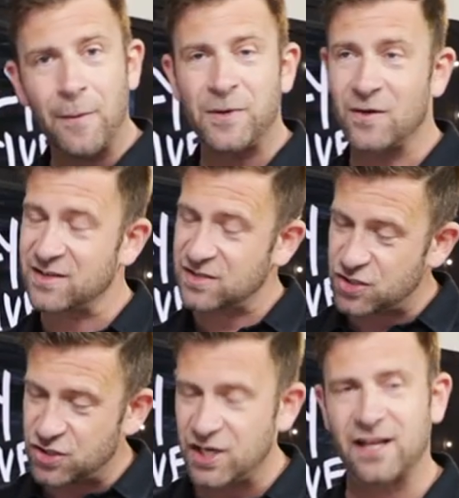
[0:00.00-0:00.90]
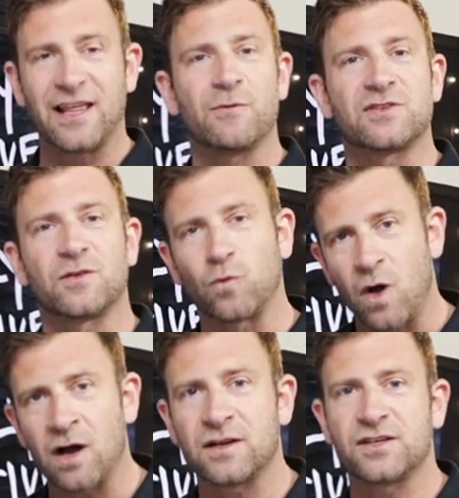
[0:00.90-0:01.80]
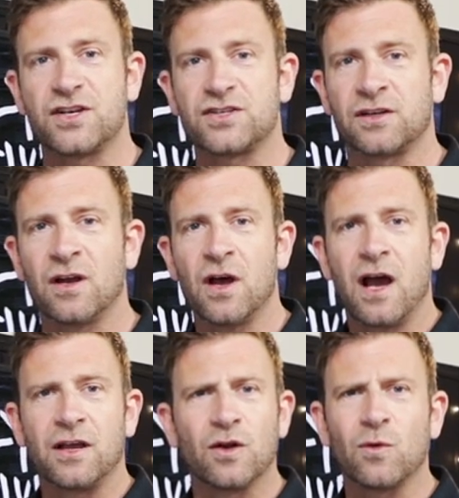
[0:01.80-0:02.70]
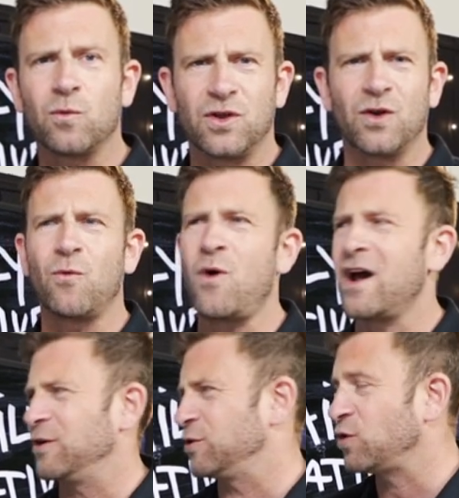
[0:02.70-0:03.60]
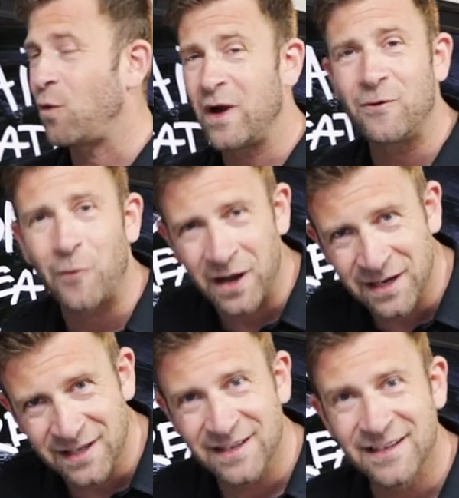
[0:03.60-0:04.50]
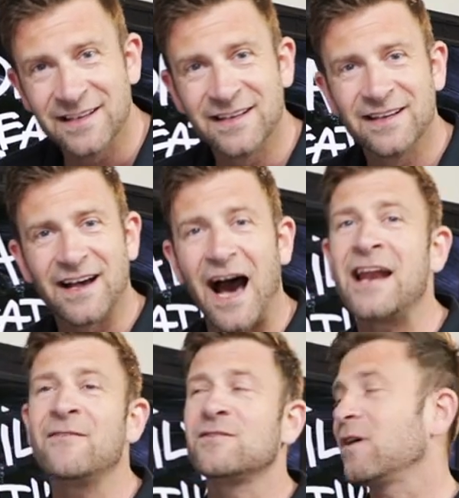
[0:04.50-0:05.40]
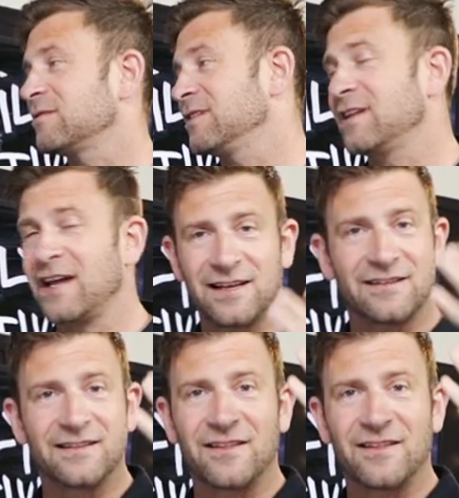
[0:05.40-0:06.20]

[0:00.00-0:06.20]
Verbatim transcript: up and you realize, shit, that was the wrong decision. You're what? You're 21? I don't even, like,